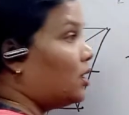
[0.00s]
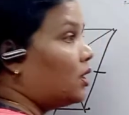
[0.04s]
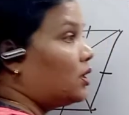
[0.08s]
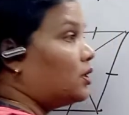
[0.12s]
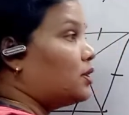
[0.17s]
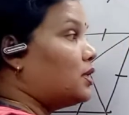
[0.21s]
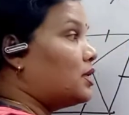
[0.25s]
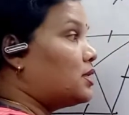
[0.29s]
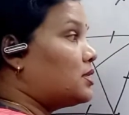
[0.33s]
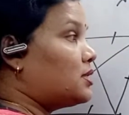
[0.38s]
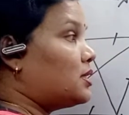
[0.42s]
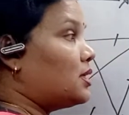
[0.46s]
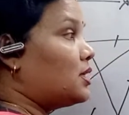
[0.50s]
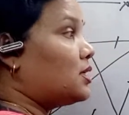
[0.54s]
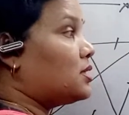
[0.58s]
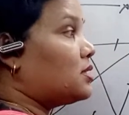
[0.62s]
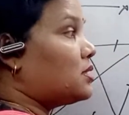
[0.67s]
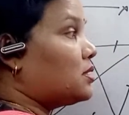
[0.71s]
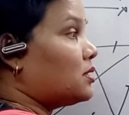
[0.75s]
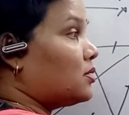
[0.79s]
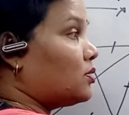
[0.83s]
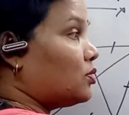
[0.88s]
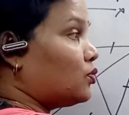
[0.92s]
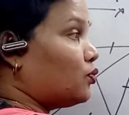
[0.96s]
this is
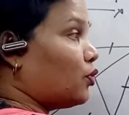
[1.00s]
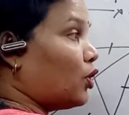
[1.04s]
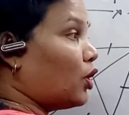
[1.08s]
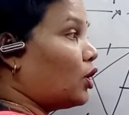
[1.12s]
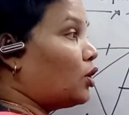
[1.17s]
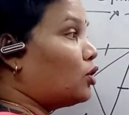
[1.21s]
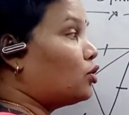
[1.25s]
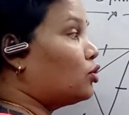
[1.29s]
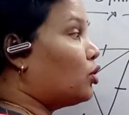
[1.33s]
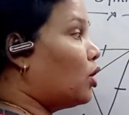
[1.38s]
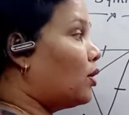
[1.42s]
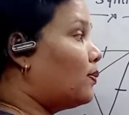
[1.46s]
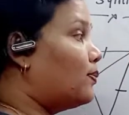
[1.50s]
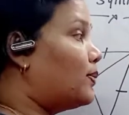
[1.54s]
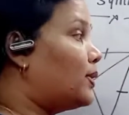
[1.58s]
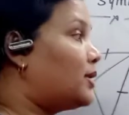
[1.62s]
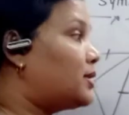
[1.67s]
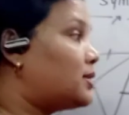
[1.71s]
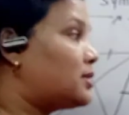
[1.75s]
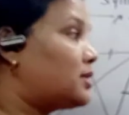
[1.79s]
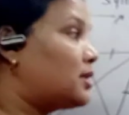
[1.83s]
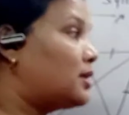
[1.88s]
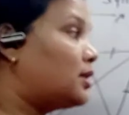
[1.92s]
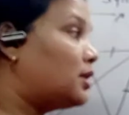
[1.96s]
for
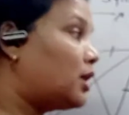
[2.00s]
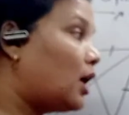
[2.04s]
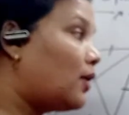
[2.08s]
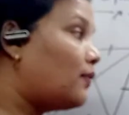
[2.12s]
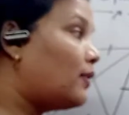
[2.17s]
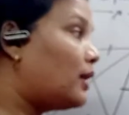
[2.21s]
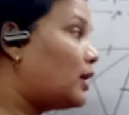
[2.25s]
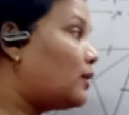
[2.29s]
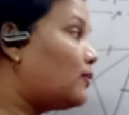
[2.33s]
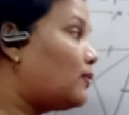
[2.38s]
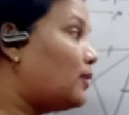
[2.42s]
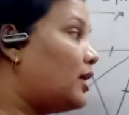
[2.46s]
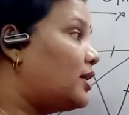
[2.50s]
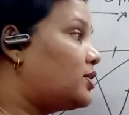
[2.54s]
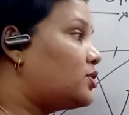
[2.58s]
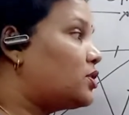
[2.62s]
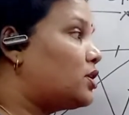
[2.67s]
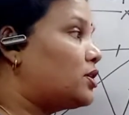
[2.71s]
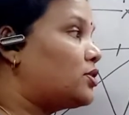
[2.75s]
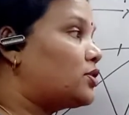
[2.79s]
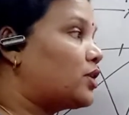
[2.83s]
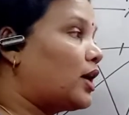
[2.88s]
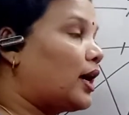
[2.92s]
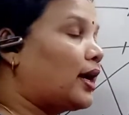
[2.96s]
rhombus. Now equilateral
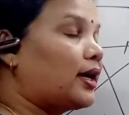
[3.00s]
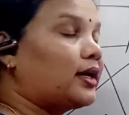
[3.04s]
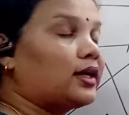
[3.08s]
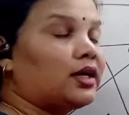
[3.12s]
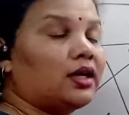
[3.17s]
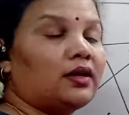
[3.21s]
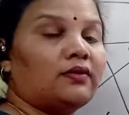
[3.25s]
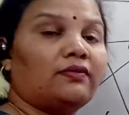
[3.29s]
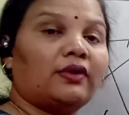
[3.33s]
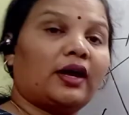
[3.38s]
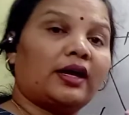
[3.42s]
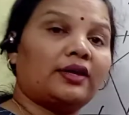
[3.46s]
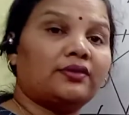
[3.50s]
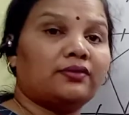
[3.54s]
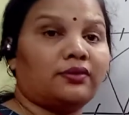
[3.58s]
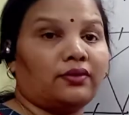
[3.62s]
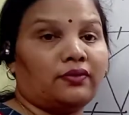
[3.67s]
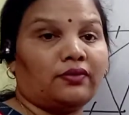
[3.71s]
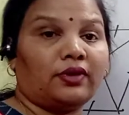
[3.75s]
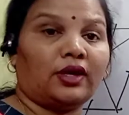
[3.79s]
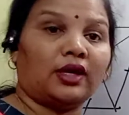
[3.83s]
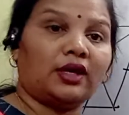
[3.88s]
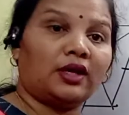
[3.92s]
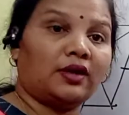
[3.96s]
triangle,
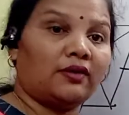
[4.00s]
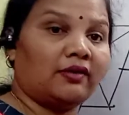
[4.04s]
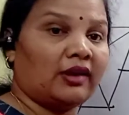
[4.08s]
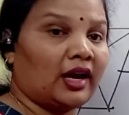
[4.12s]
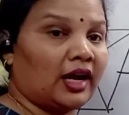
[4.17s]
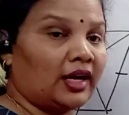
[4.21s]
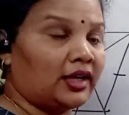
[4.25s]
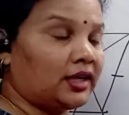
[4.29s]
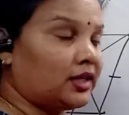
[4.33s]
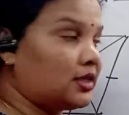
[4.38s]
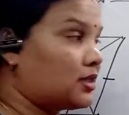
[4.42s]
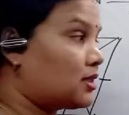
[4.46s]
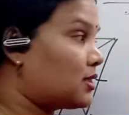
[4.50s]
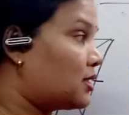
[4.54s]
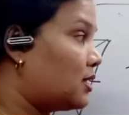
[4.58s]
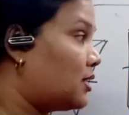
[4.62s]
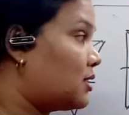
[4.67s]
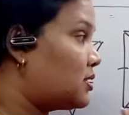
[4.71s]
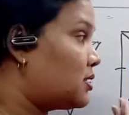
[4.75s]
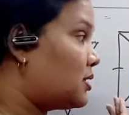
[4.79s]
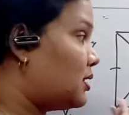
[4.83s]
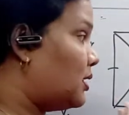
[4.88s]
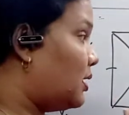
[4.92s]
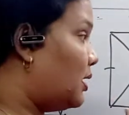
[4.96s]
where you had
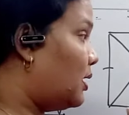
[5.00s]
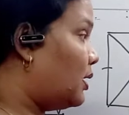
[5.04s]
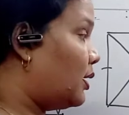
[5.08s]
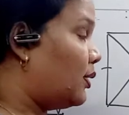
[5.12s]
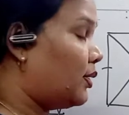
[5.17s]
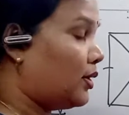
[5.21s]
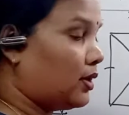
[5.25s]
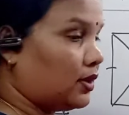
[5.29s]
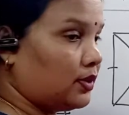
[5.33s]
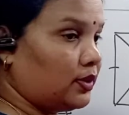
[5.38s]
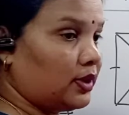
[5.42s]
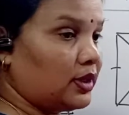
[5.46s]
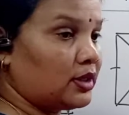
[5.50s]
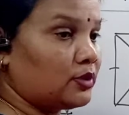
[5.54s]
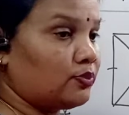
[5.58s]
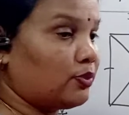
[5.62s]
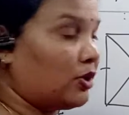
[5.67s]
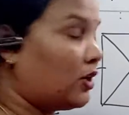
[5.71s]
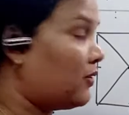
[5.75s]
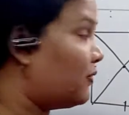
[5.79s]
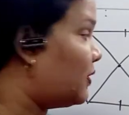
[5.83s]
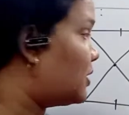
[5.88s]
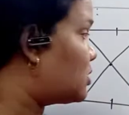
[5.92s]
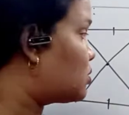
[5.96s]
discussed in this
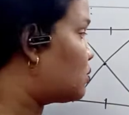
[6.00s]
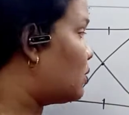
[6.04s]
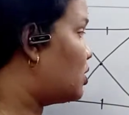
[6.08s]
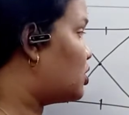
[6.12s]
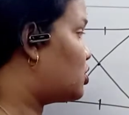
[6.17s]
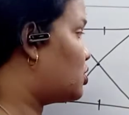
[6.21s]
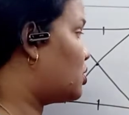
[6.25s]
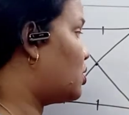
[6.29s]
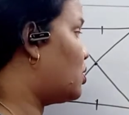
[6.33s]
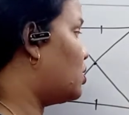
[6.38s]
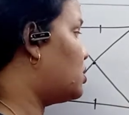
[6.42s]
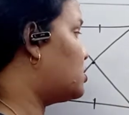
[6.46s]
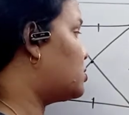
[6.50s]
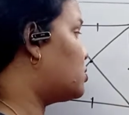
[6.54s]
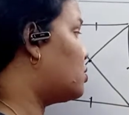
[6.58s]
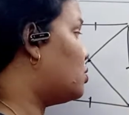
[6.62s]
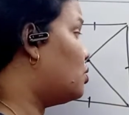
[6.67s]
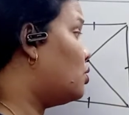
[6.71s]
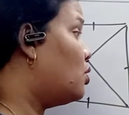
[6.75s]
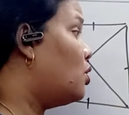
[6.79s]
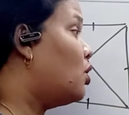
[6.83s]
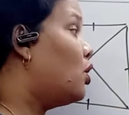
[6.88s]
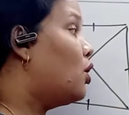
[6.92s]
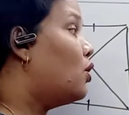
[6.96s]
previous question also.
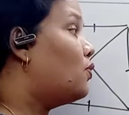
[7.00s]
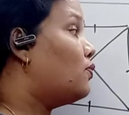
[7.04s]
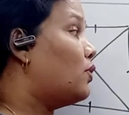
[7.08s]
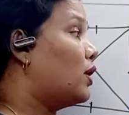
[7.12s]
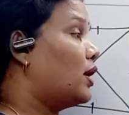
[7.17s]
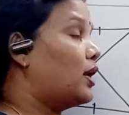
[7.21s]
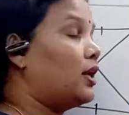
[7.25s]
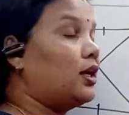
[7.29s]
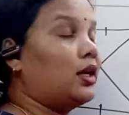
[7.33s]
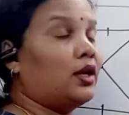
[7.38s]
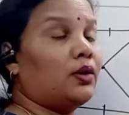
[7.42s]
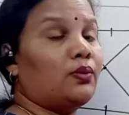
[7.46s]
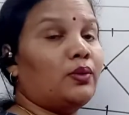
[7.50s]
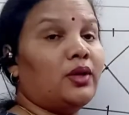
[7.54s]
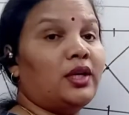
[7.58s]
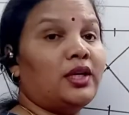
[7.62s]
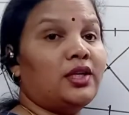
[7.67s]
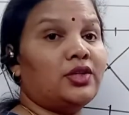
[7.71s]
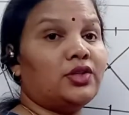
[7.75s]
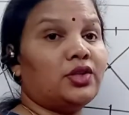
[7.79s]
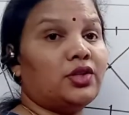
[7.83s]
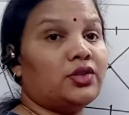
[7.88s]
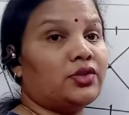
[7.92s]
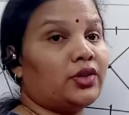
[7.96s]
For an
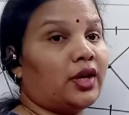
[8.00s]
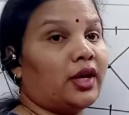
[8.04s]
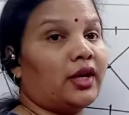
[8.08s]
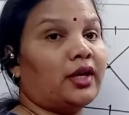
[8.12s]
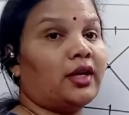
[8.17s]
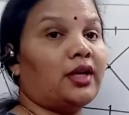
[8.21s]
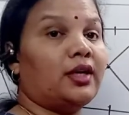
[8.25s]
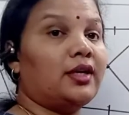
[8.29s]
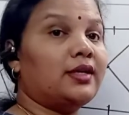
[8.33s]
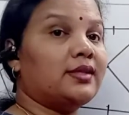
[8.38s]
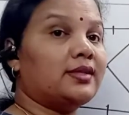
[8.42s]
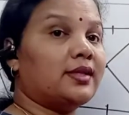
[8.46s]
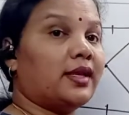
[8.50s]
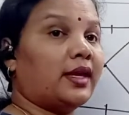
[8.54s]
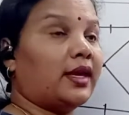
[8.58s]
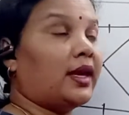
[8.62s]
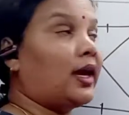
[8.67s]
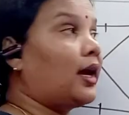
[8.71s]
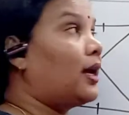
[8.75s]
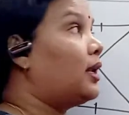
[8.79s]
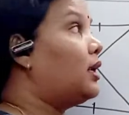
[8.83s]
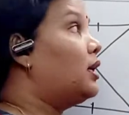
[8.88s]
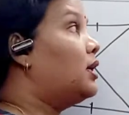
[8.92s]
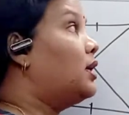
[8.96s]
equilateral triangle is
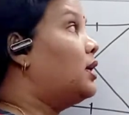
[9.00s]
again